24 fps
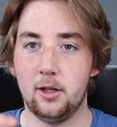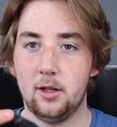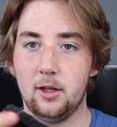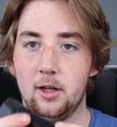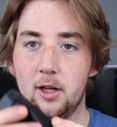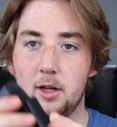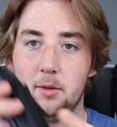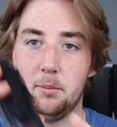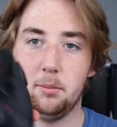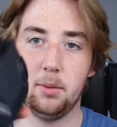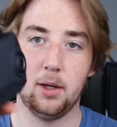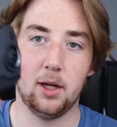
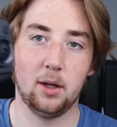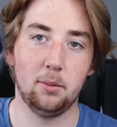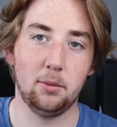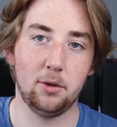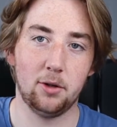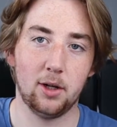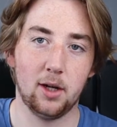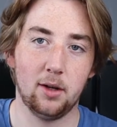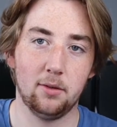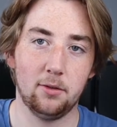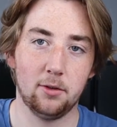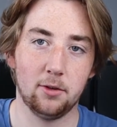and bam, you
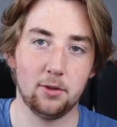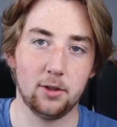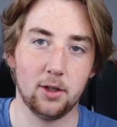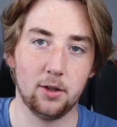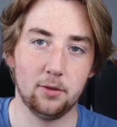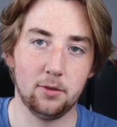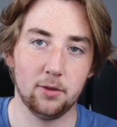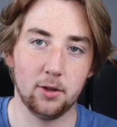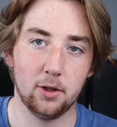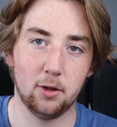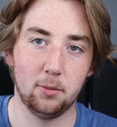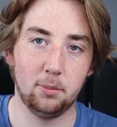have
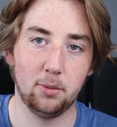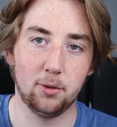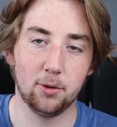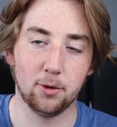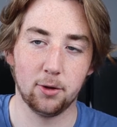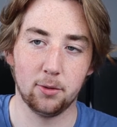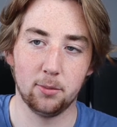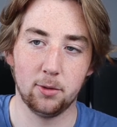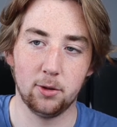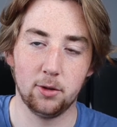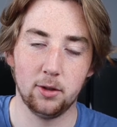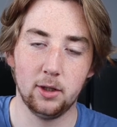yourself a little
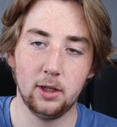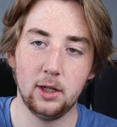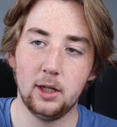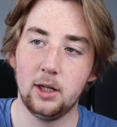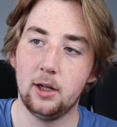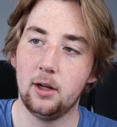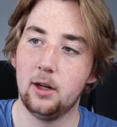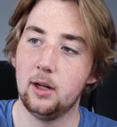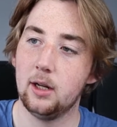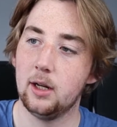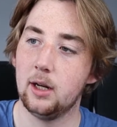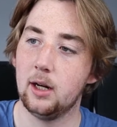portable
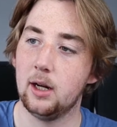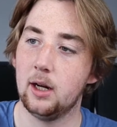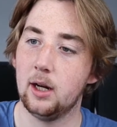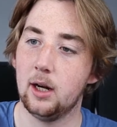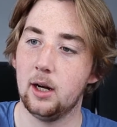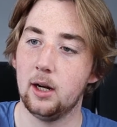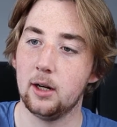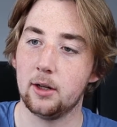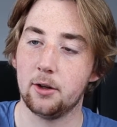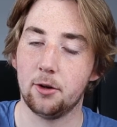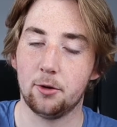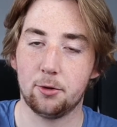
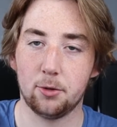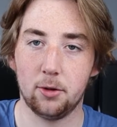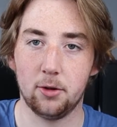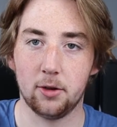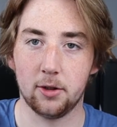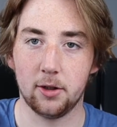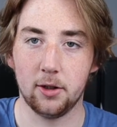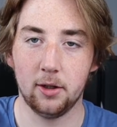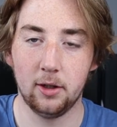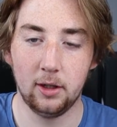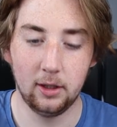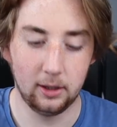
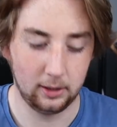controller.